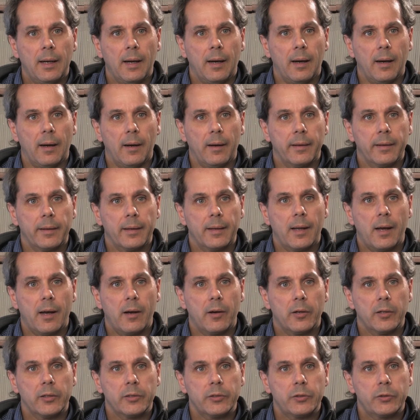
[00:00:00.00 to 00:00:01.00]
that
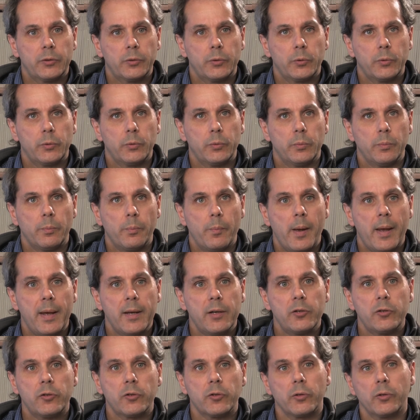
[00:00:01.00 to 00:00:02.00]
allow us to
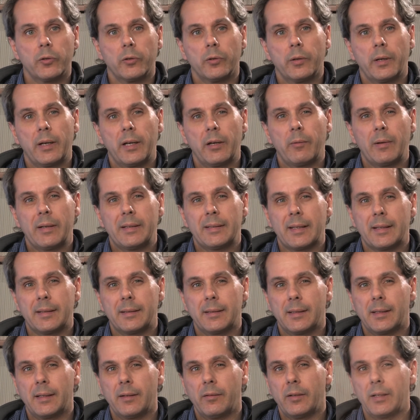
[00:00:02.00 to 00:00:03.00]
measure hearing
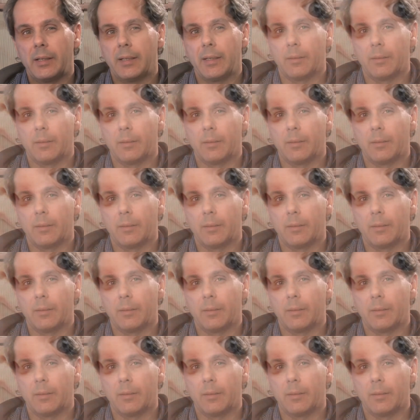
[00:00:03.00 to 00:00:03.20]
sensitivity